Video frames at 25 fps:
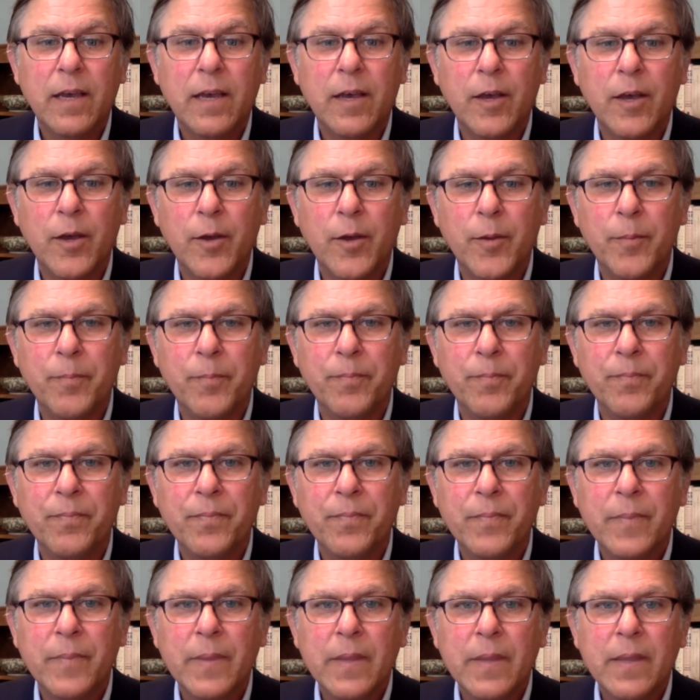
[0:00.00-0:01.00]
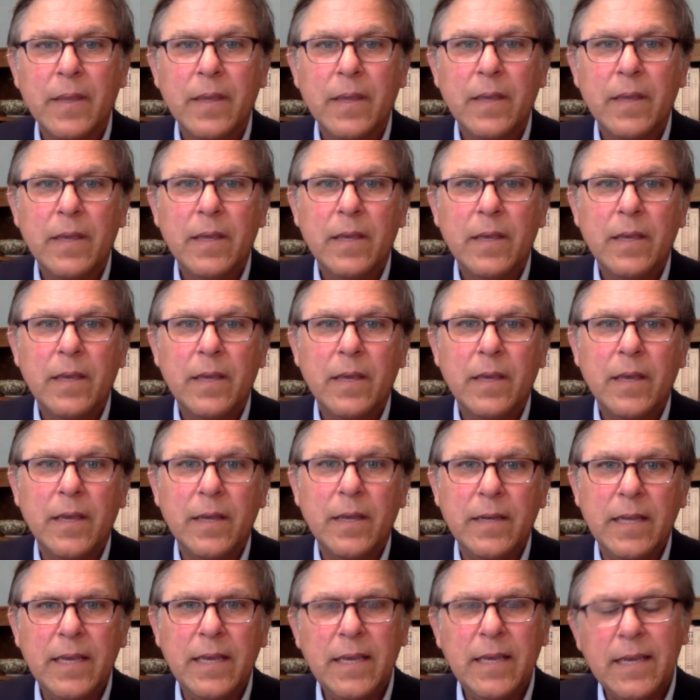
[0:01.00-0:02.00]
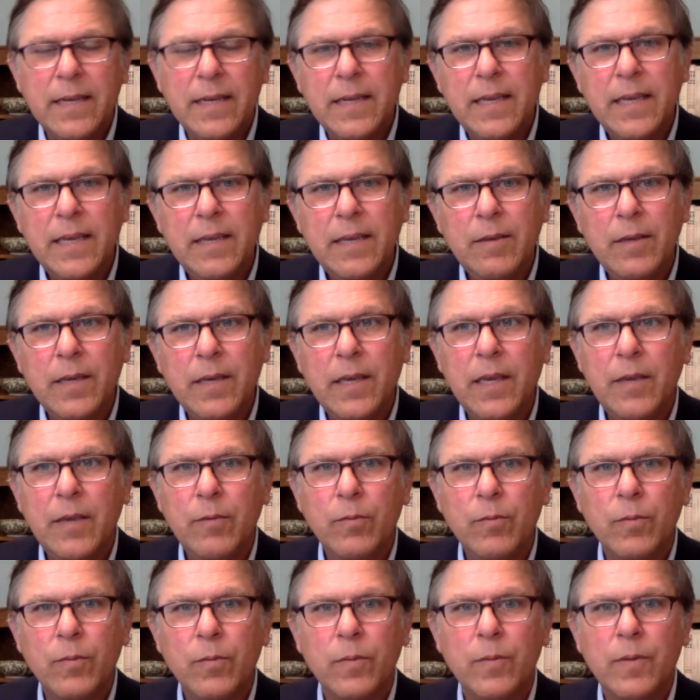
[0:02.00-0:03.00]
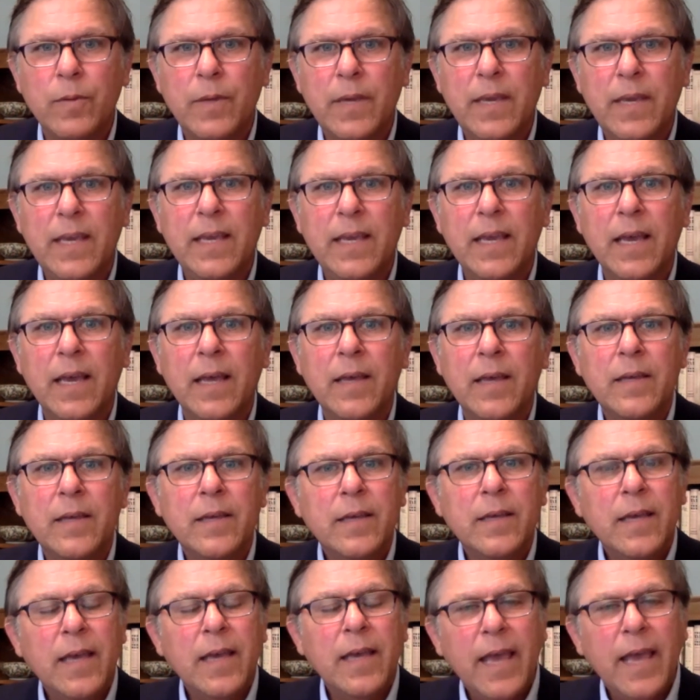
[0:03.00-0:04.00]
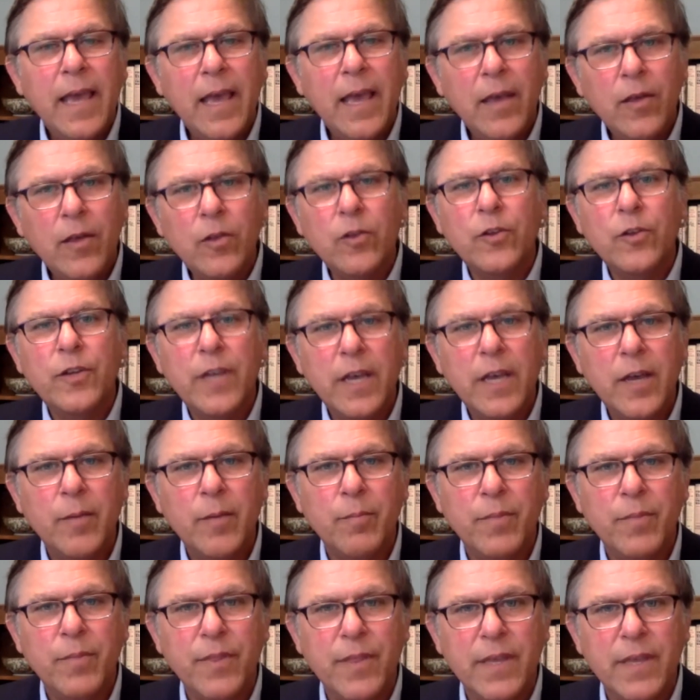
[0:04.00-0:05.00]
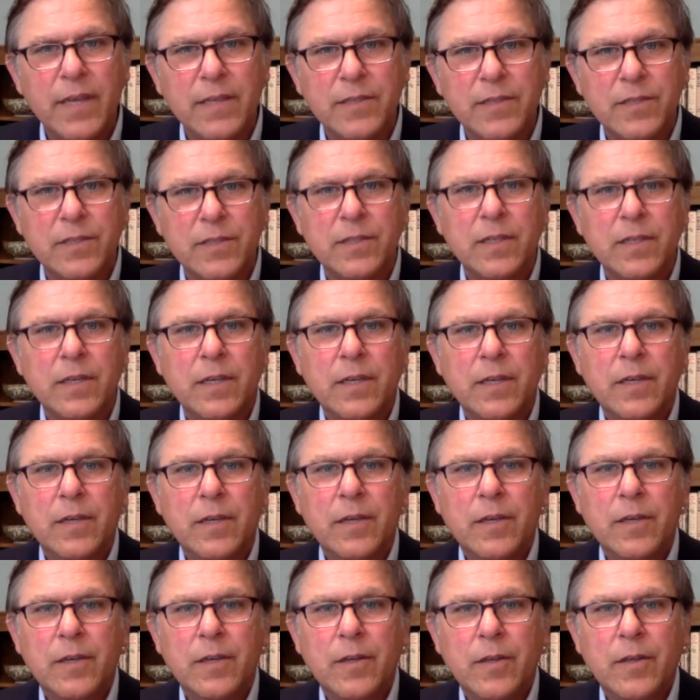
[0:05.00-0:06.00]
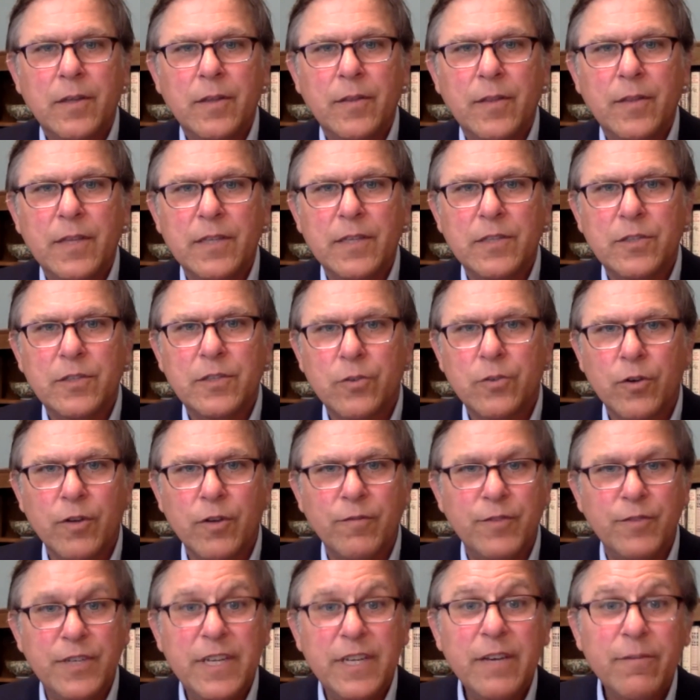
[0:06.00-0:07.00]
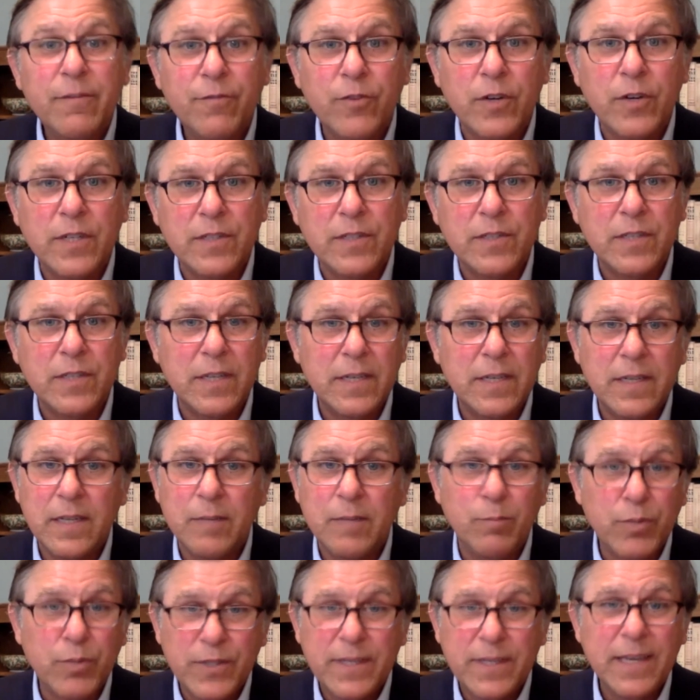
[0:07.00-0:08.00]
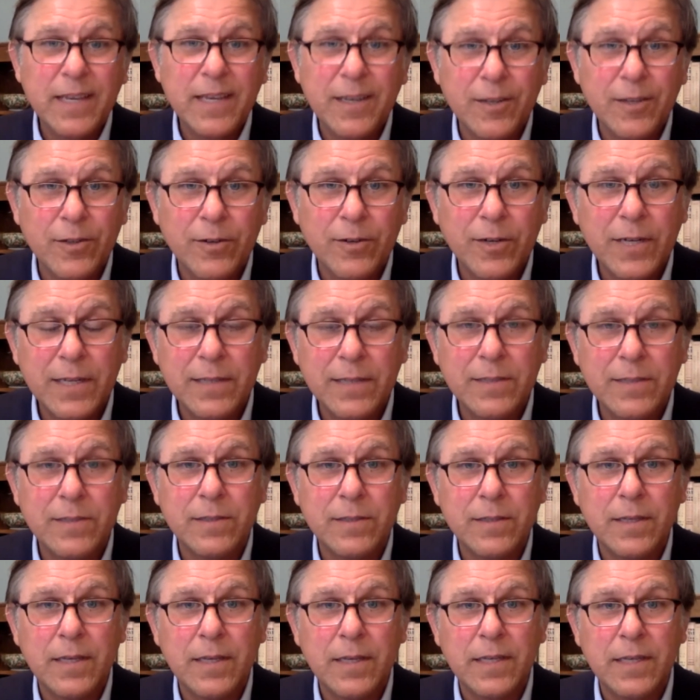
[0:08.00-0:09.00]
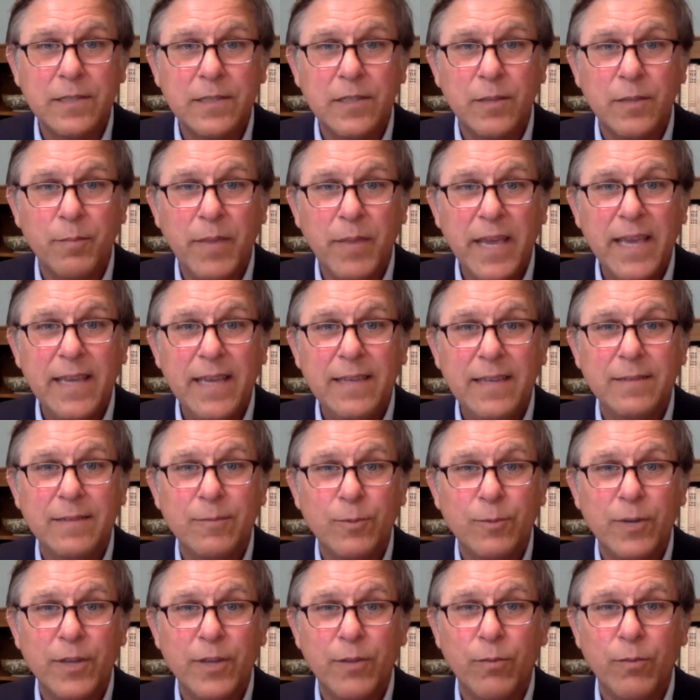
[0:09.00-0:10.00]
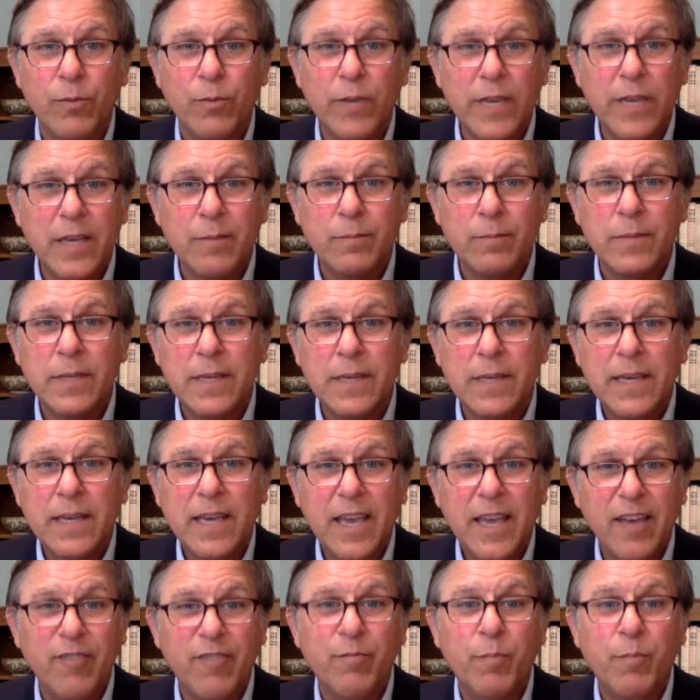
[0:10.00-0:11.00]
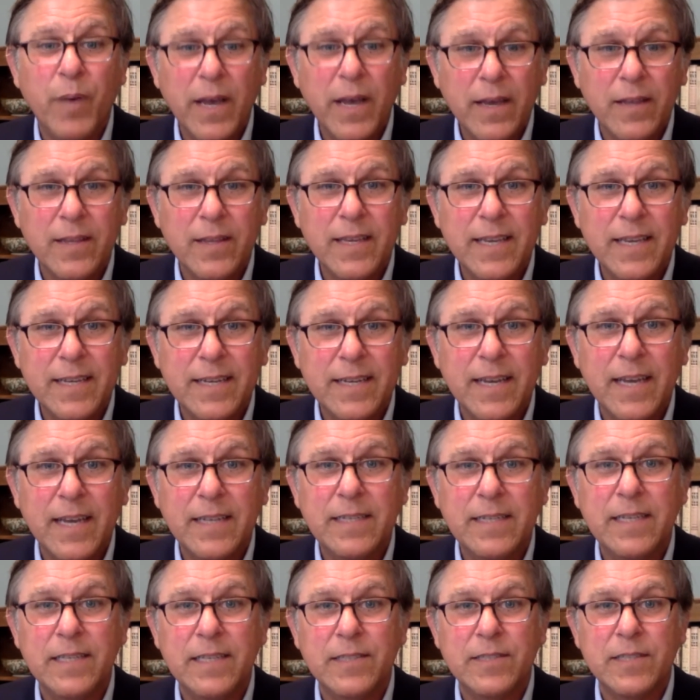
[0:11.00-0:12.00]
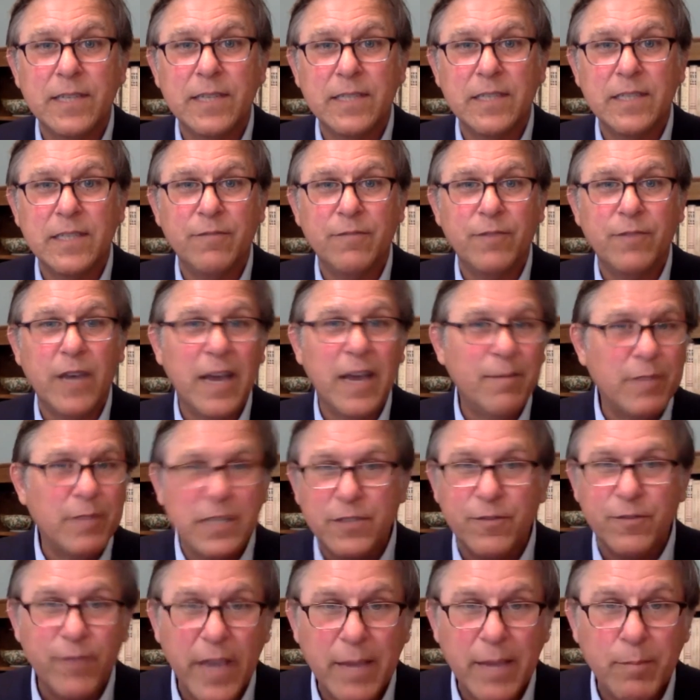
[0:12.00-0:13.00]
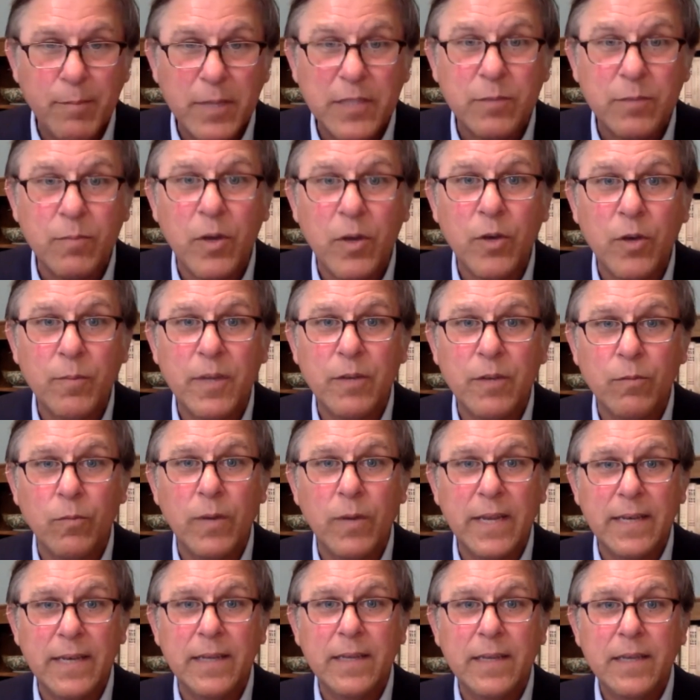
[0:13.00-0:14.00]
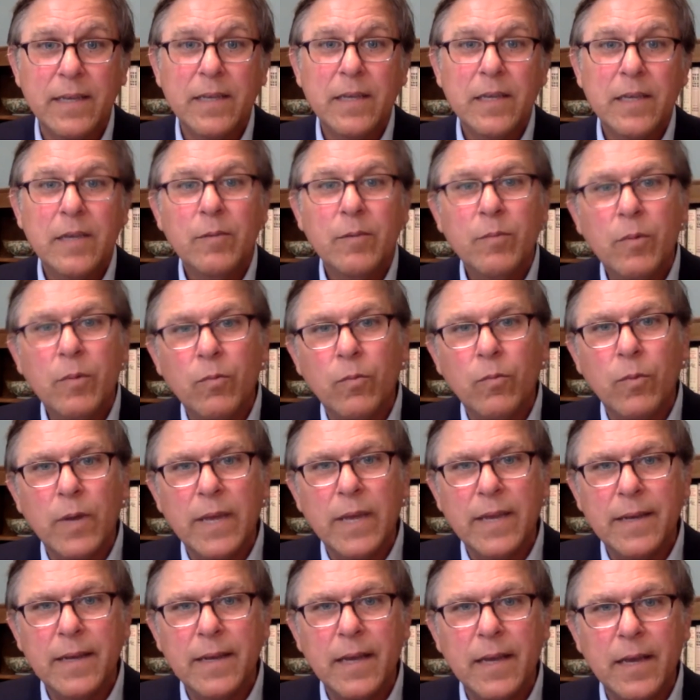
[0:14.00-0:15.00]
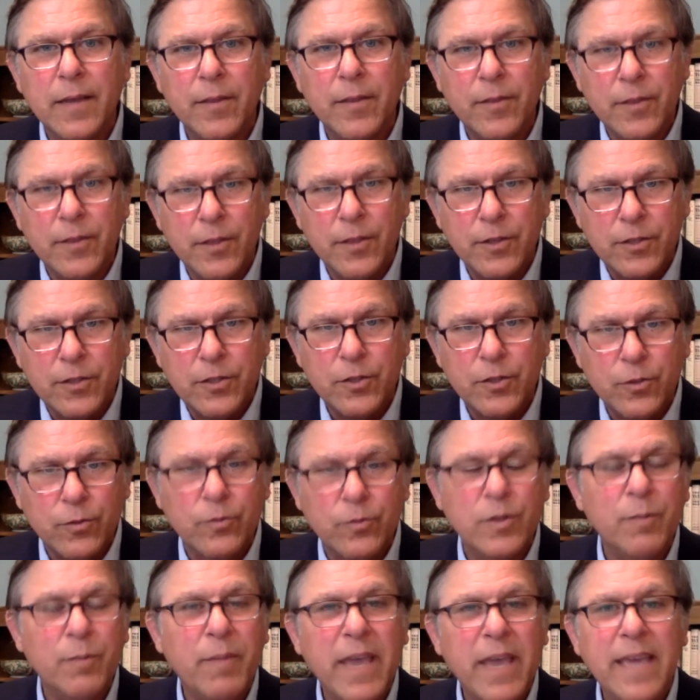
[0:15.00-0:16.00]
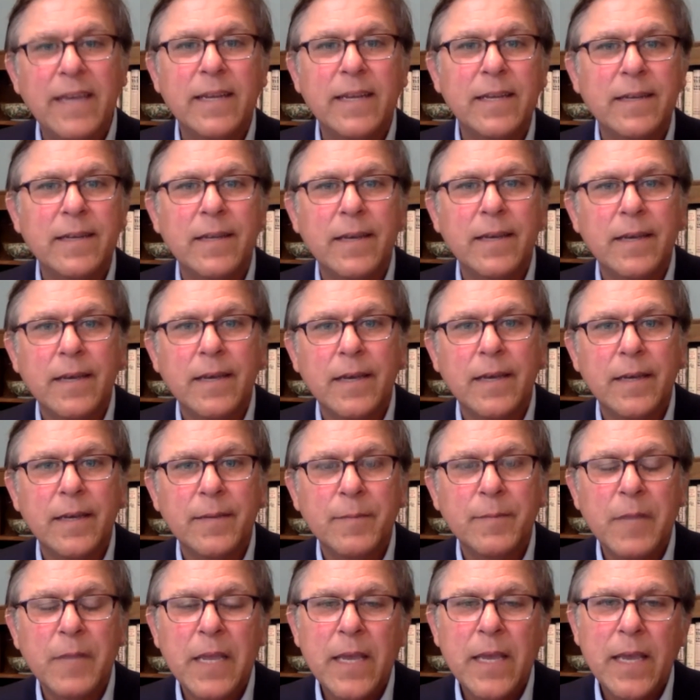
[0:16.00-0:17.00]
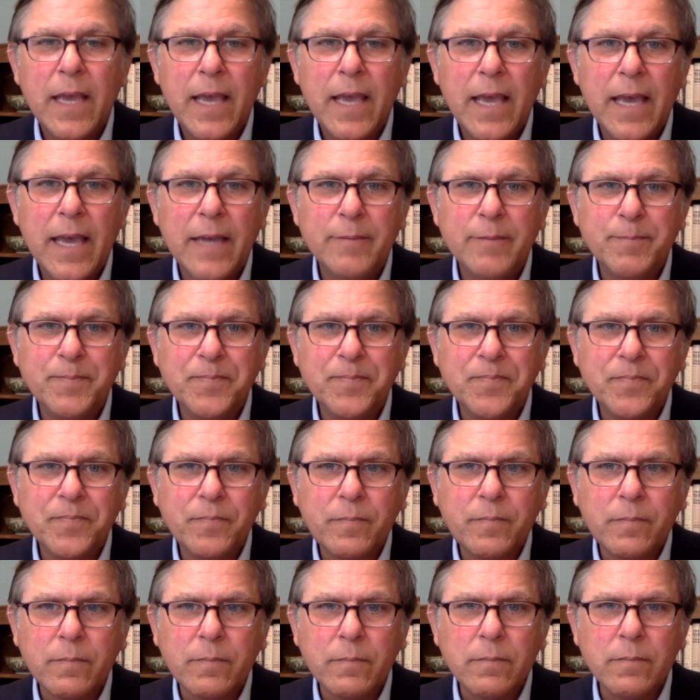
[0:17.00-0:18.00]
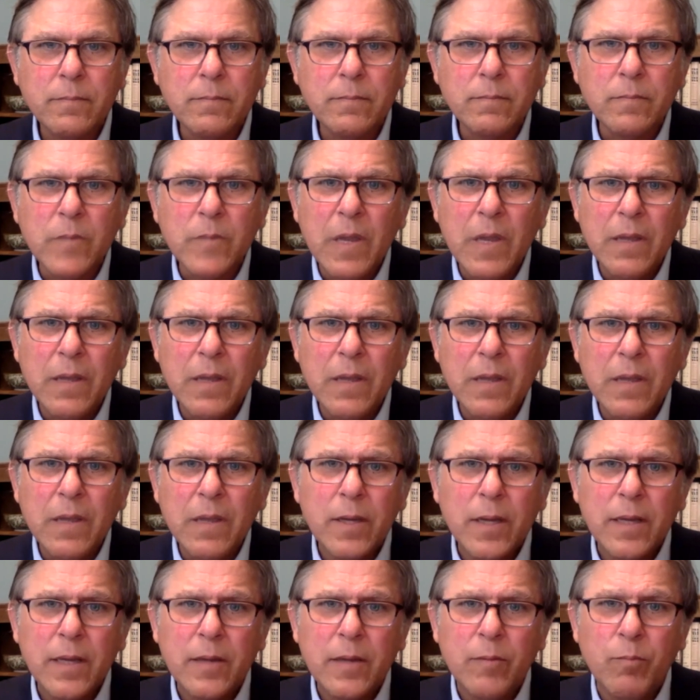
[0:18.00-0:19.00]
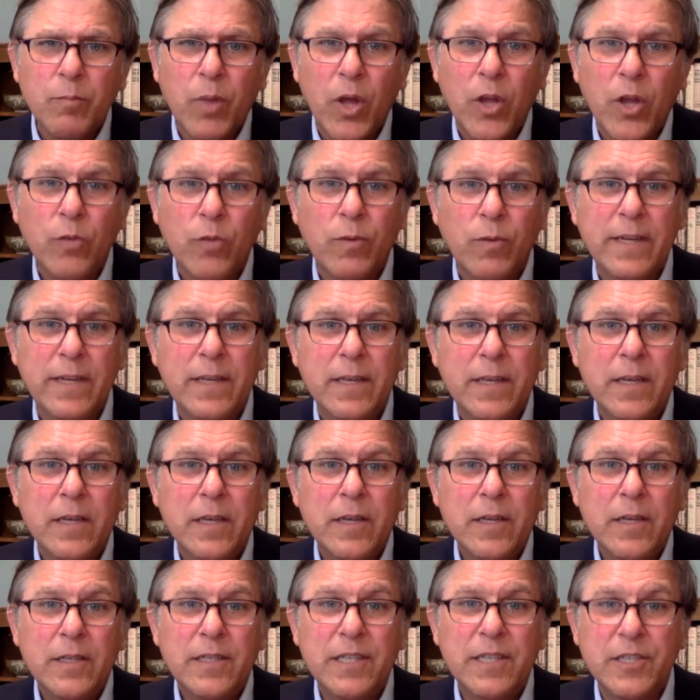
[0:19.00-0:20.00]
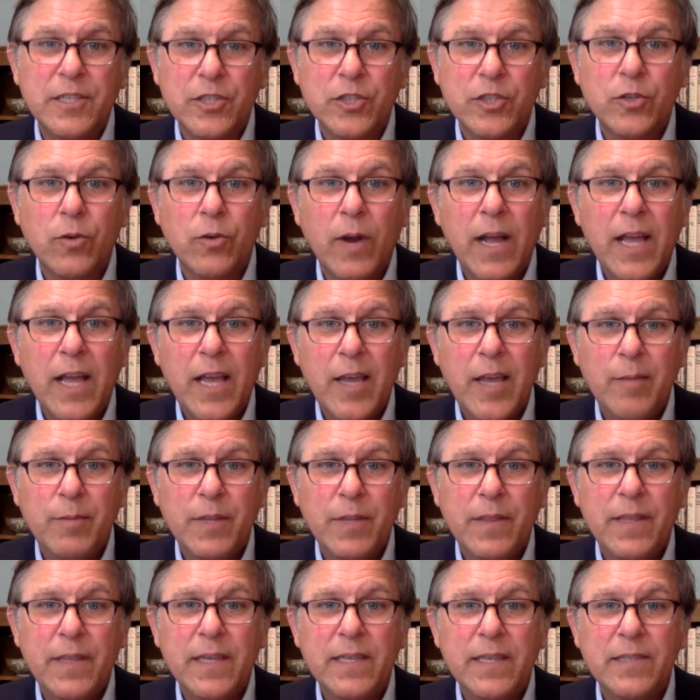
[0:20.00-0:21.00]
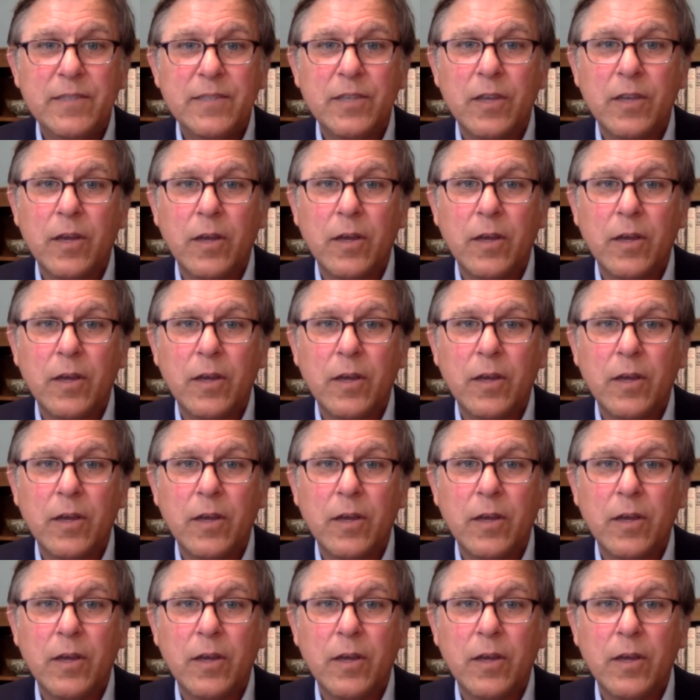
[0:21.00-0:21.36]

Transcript: And he held up this sort of difference, and in particular his debate with William F. Buckley in 1965, this famous moment when the two debated, and Baldwin described these